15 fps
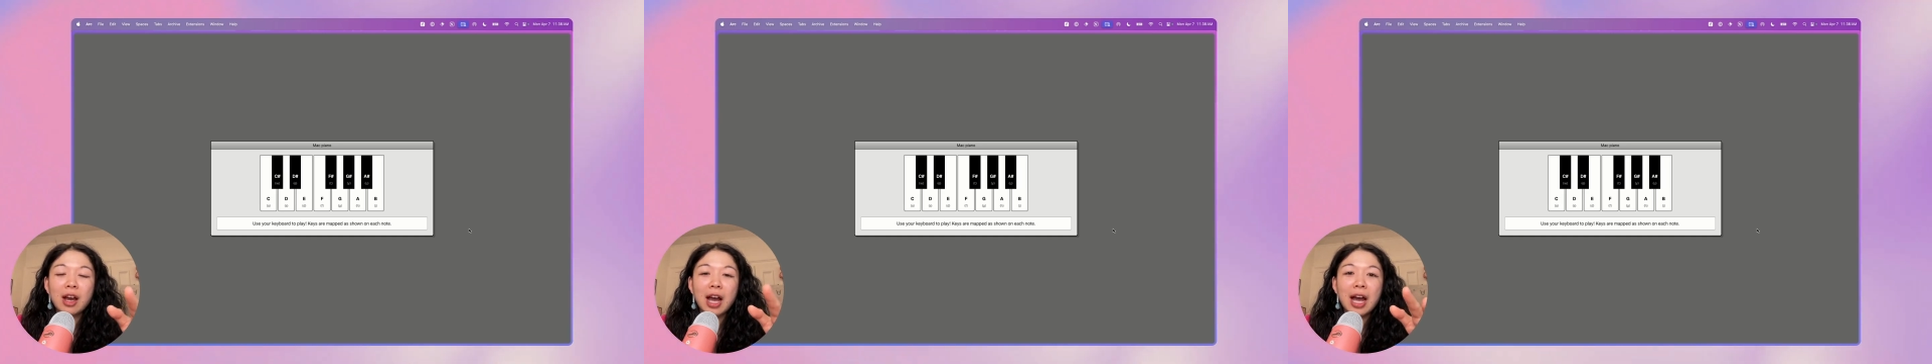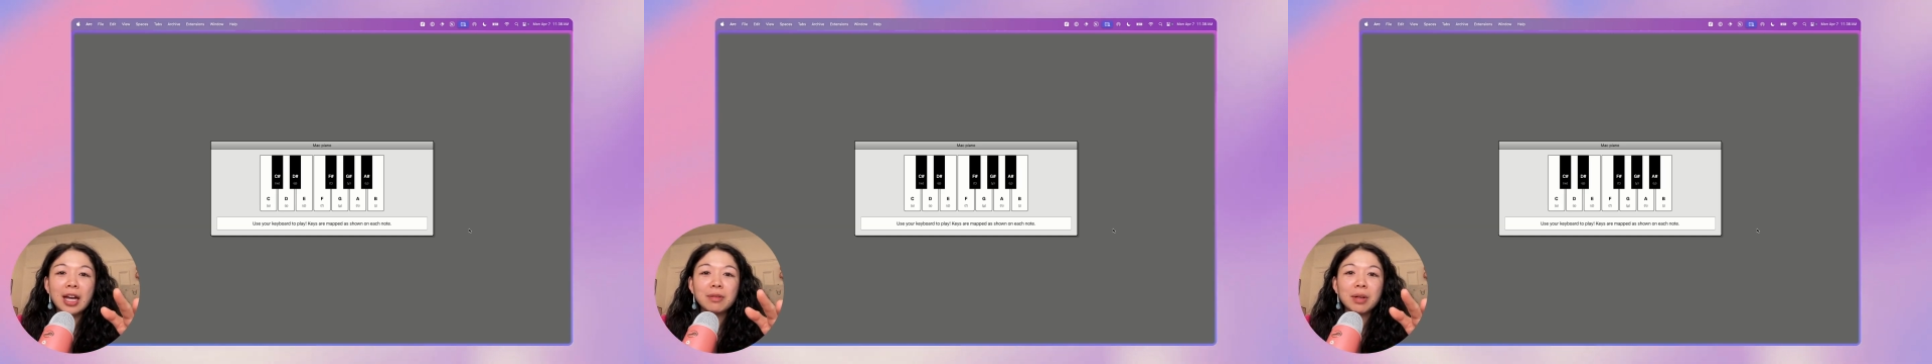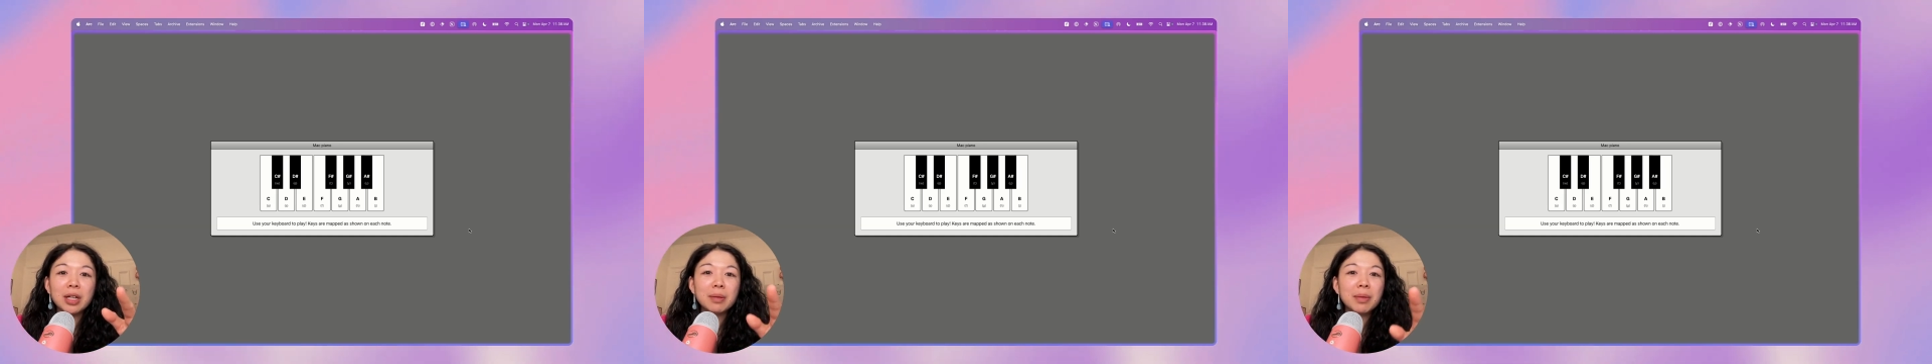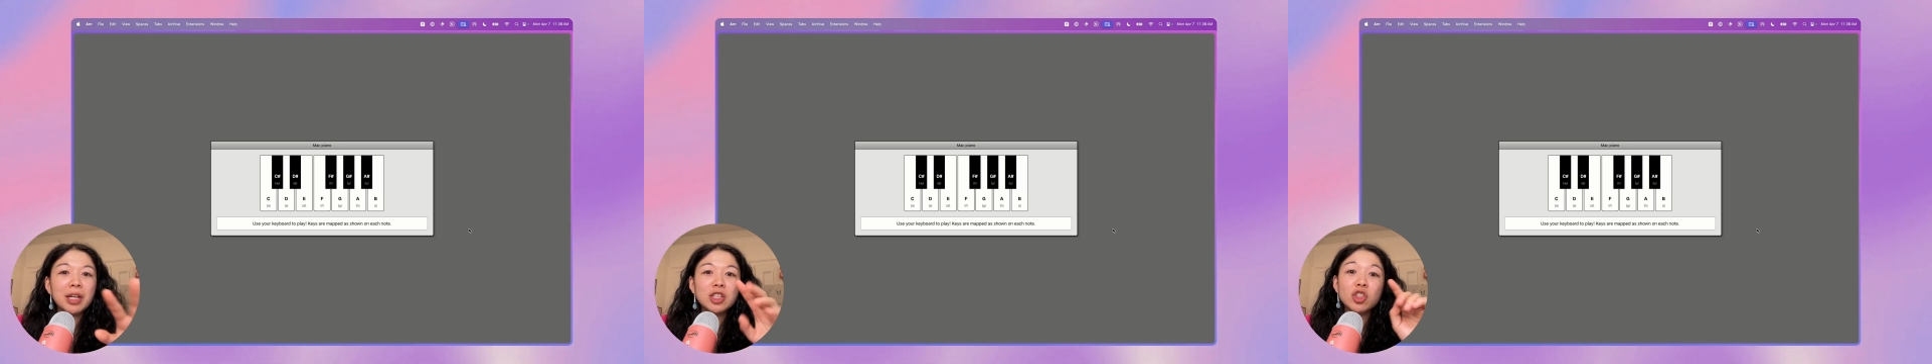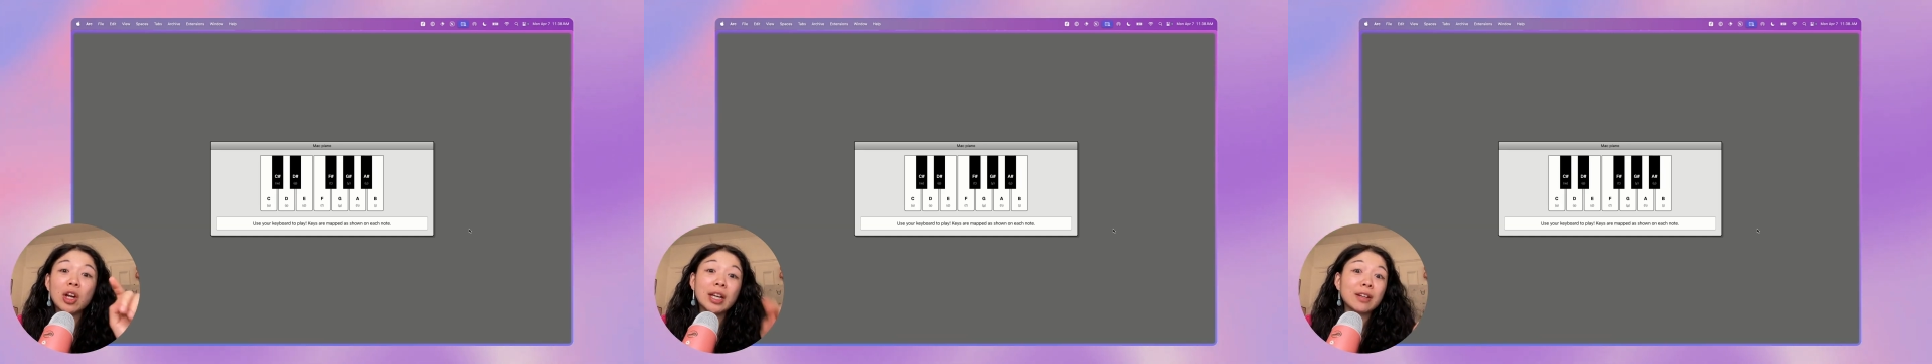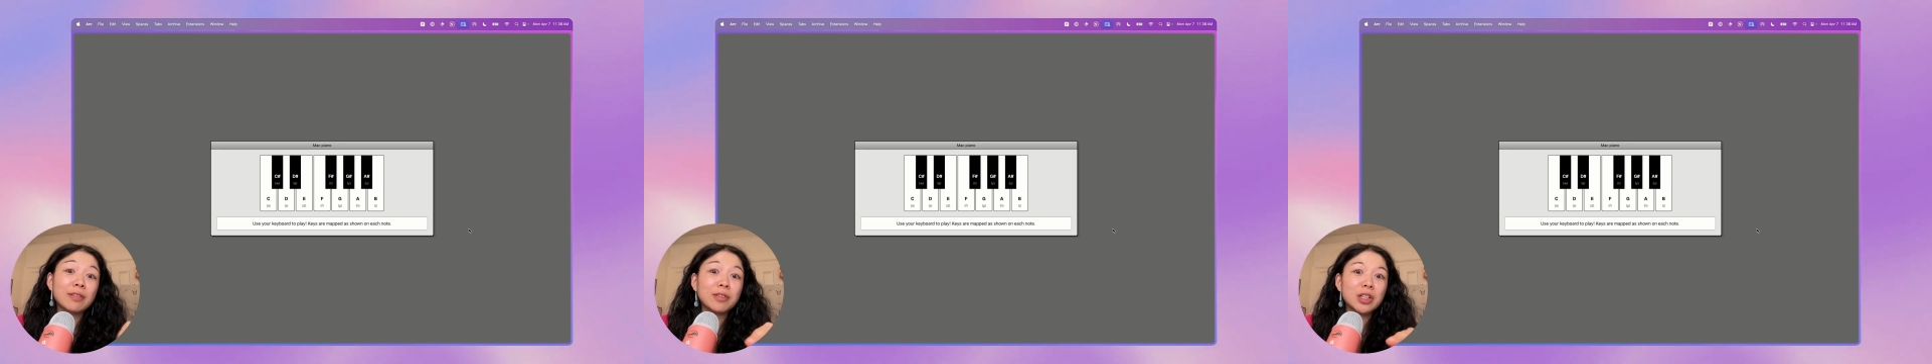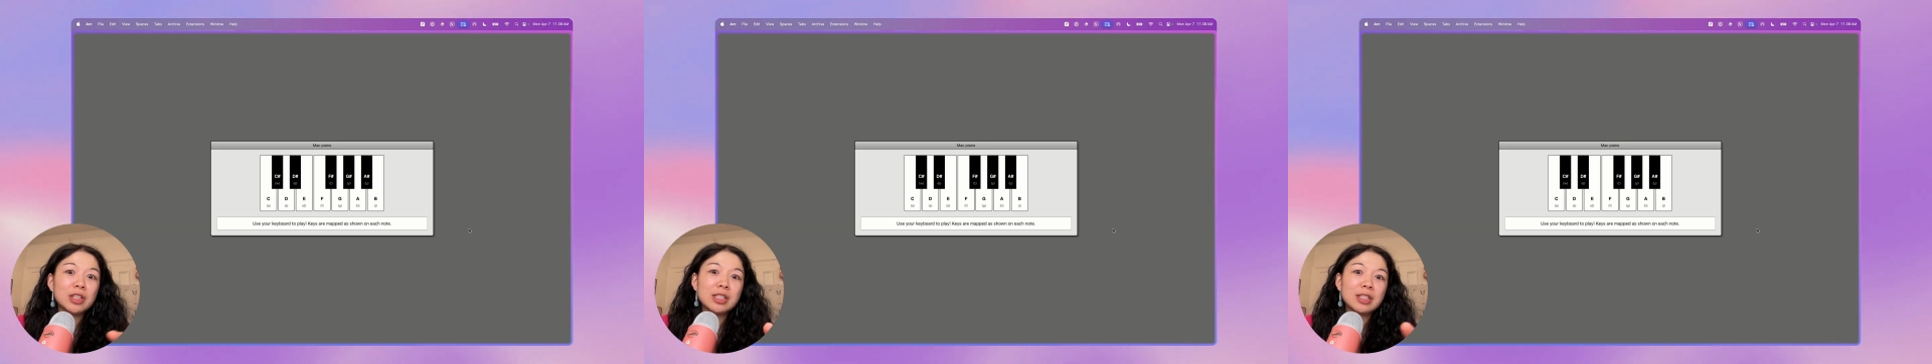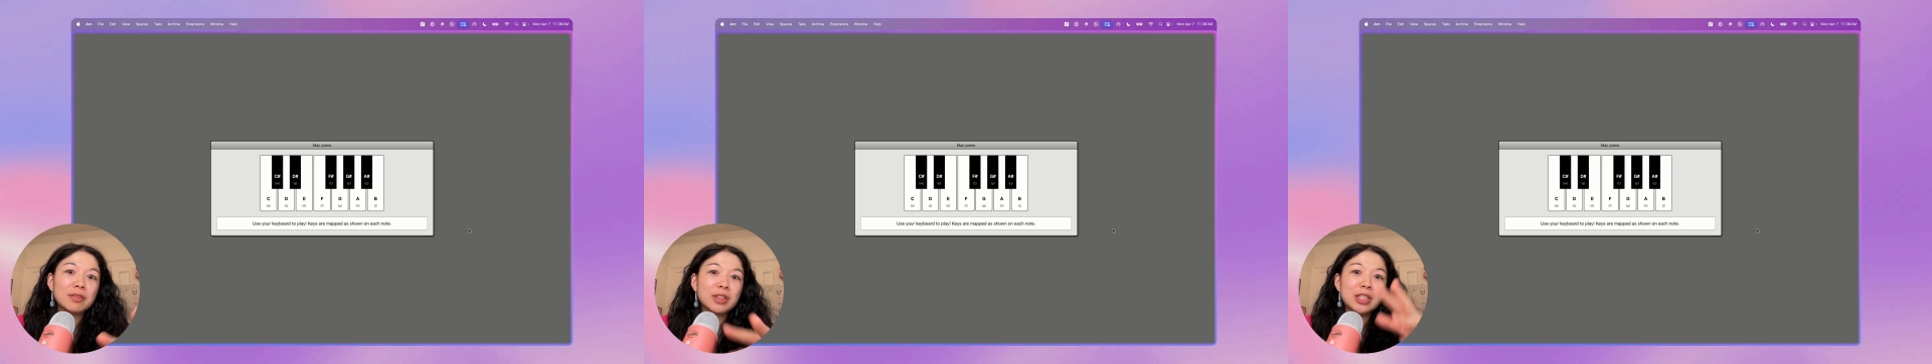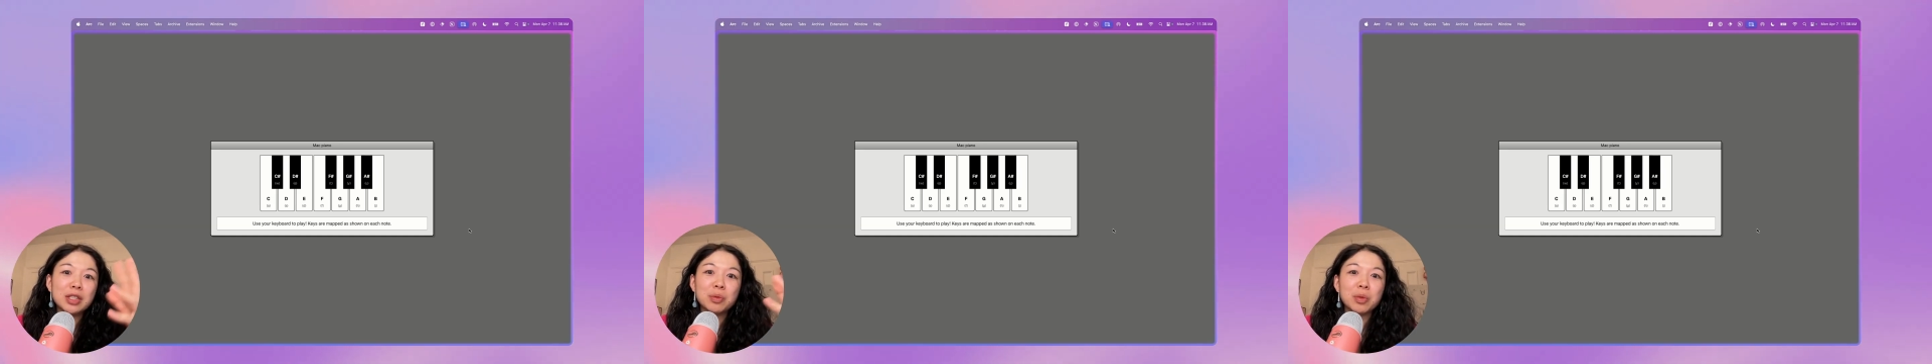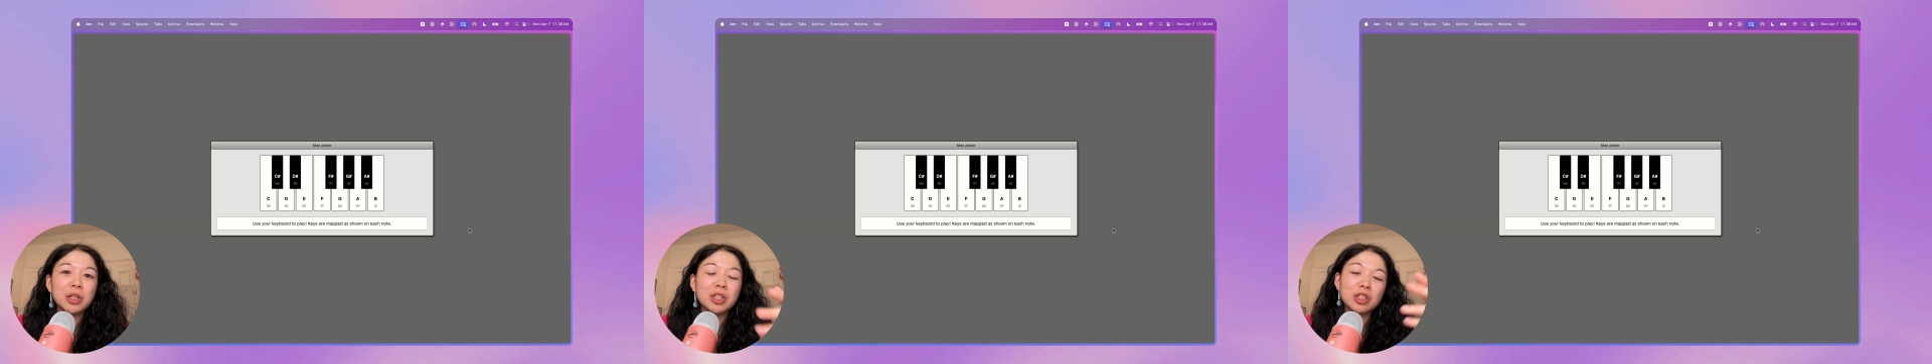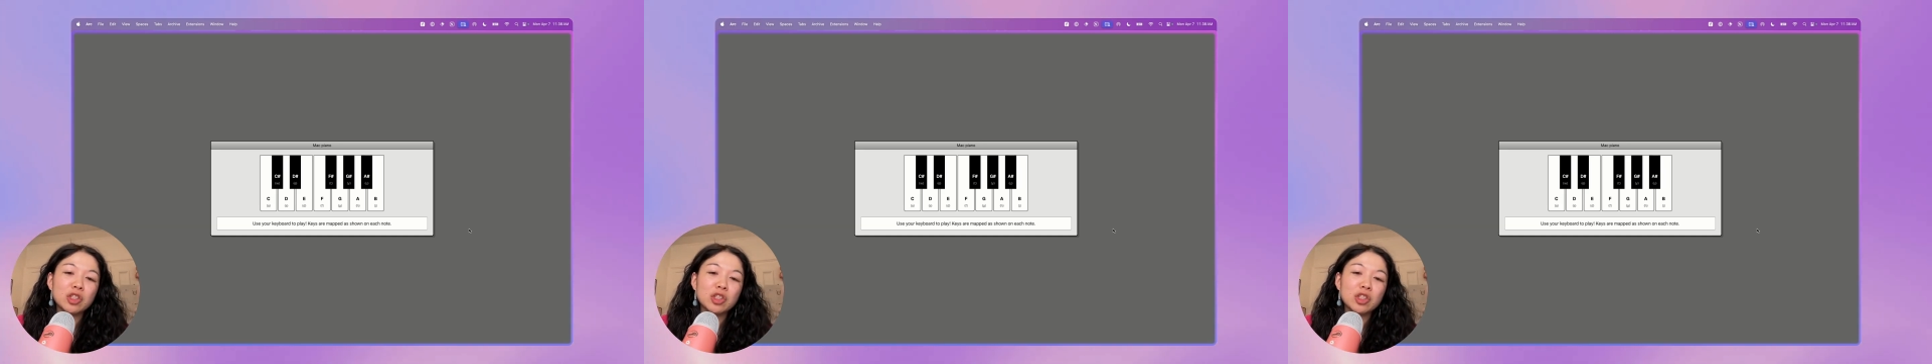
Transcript: I recommend trying it first, and if it doesn't work,